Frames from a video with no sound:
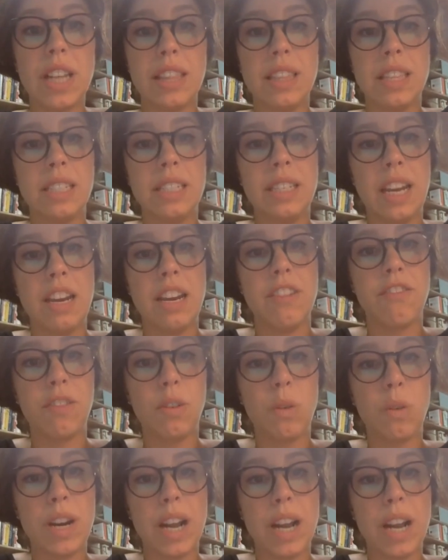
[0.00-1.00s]
and the state of
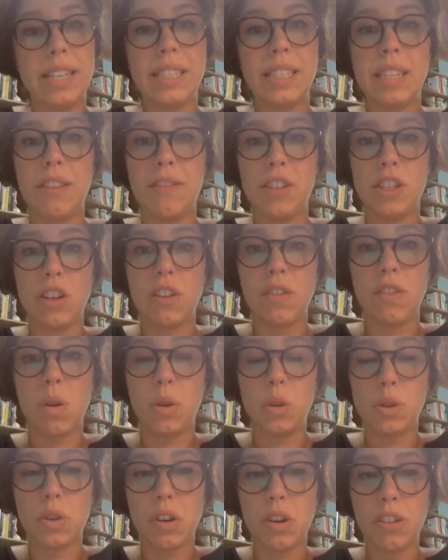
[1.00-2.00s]
Florida and its Division of
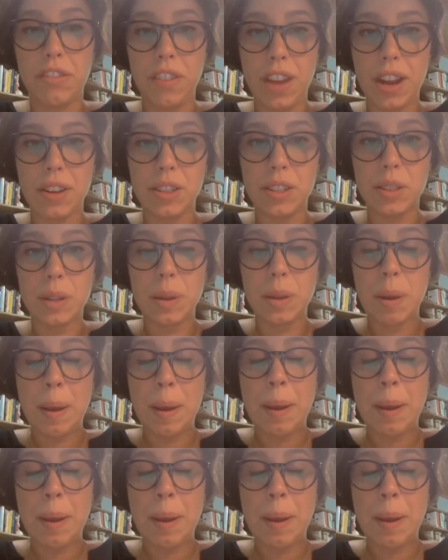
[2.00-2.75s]
Cultural Affairs.